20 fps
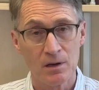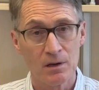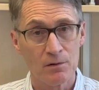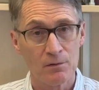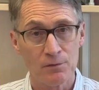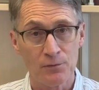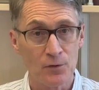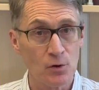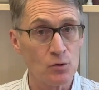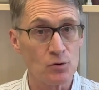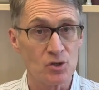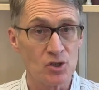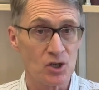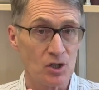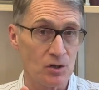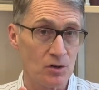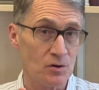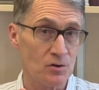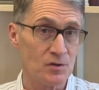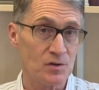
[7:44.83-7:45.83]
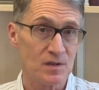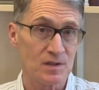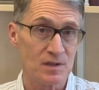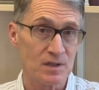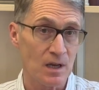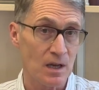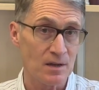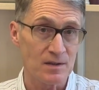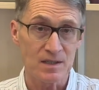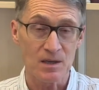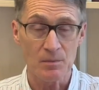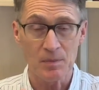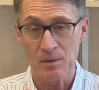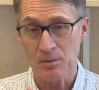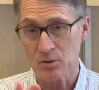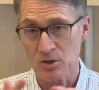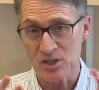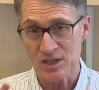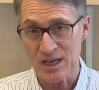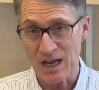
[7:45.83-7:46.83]
fruit juice, some
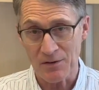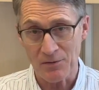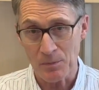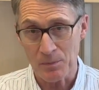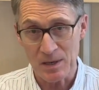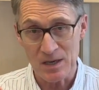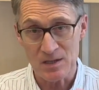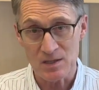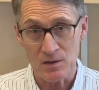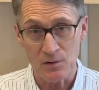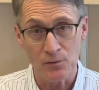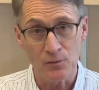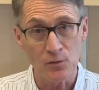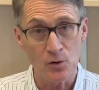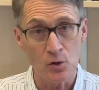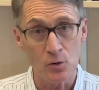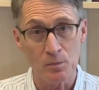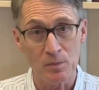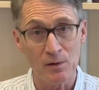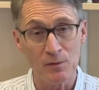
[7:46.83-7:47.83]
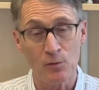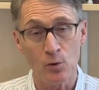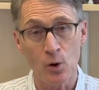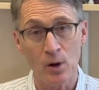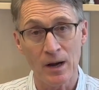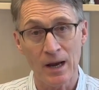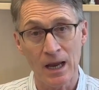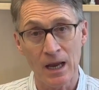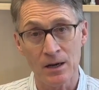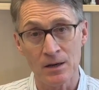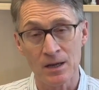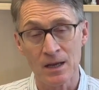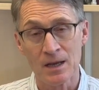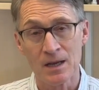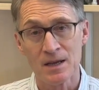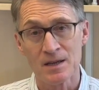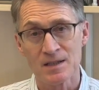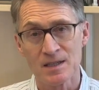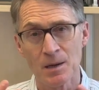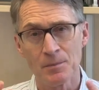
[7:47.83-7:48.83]
people just have a piece of fruit beforehand,
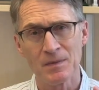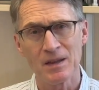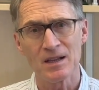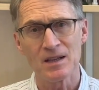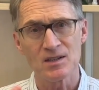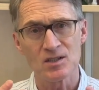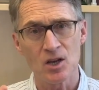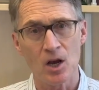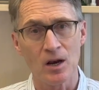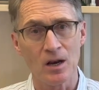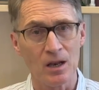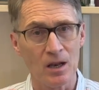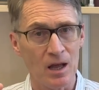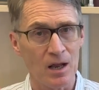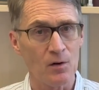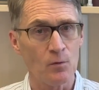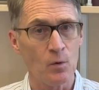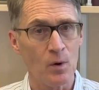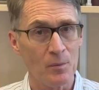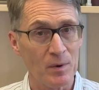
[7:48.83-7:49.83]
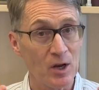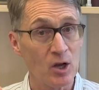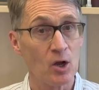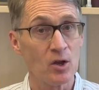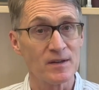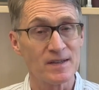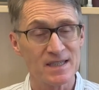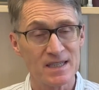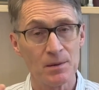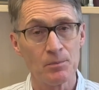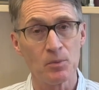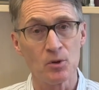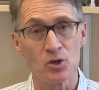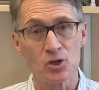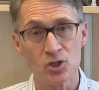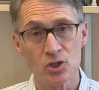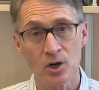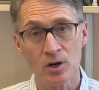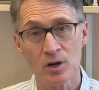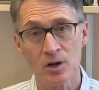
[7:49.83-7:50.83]
something that's got a lot of what we call simple
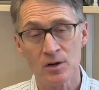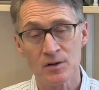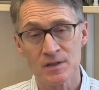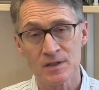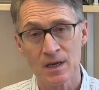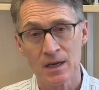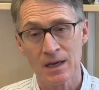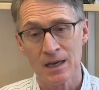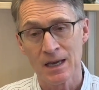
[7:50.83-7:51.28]
sugars,